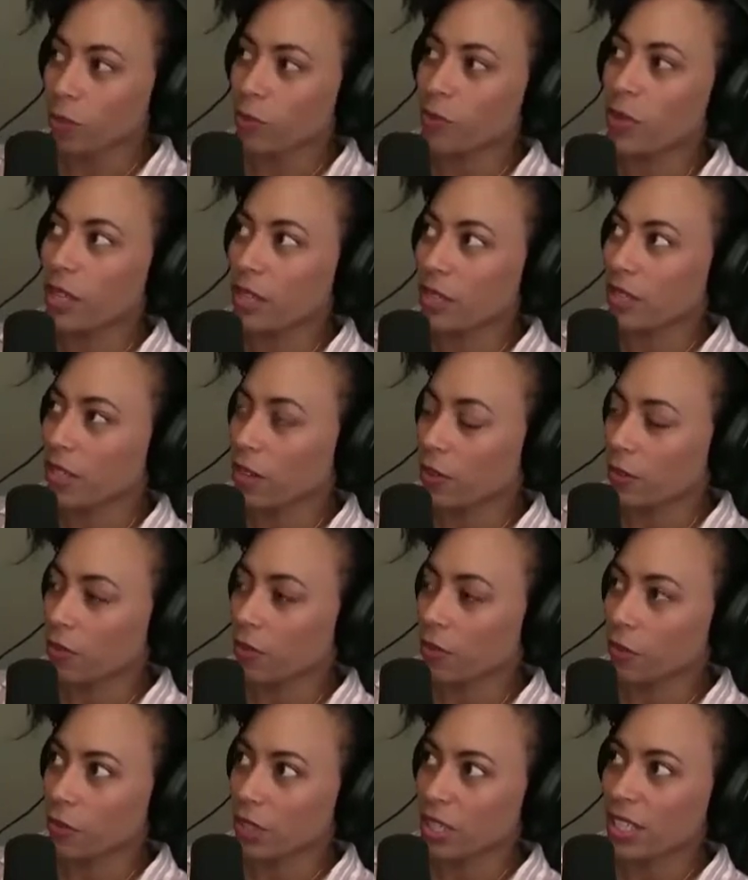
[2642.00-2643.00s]
piece of
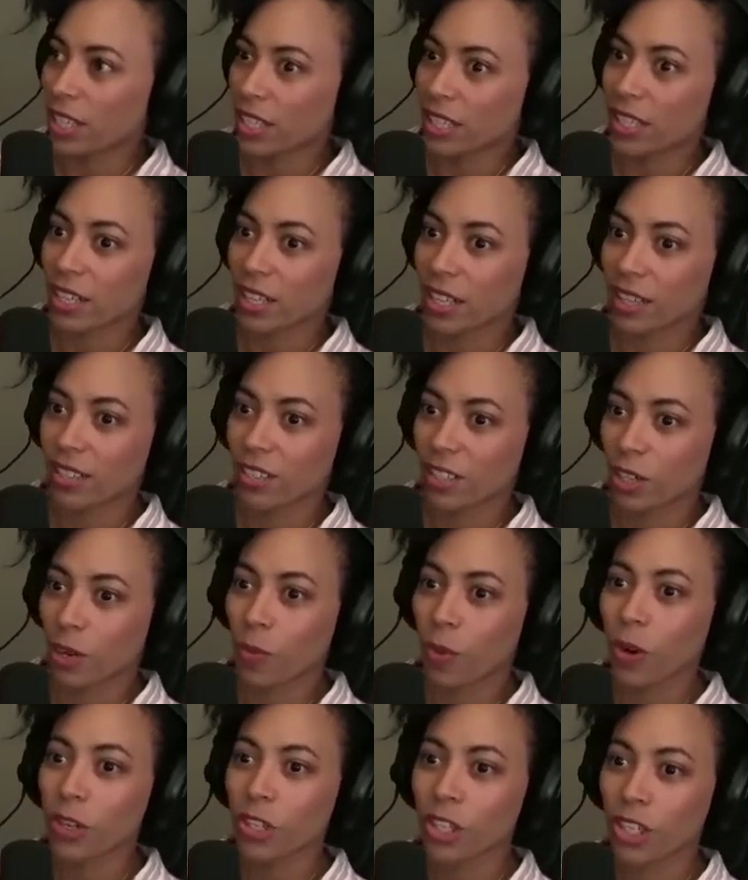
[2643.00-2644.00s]
resistance to
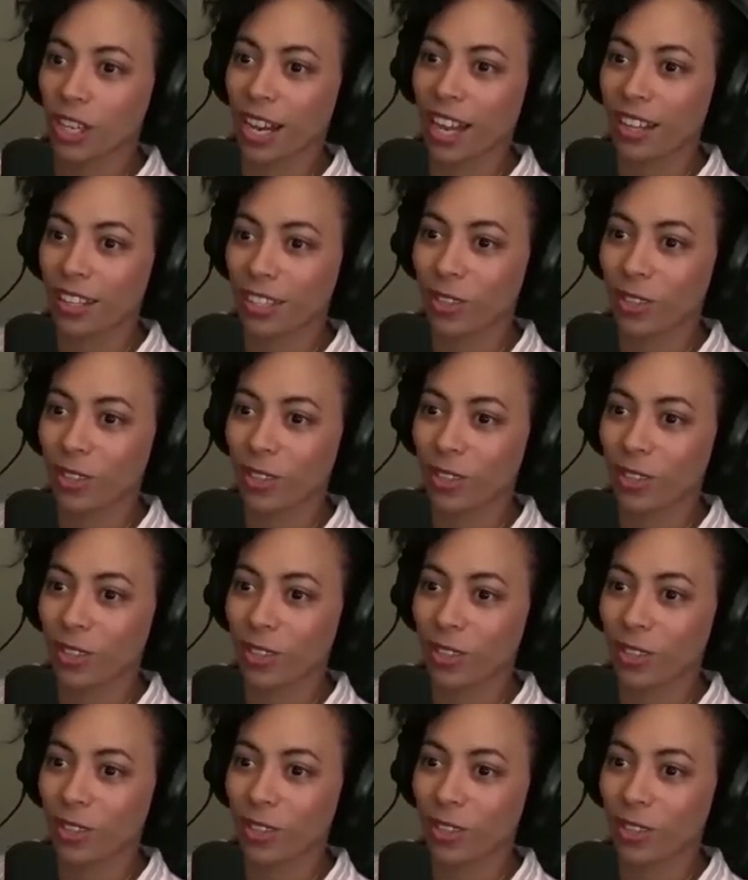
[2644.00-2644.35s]
push against so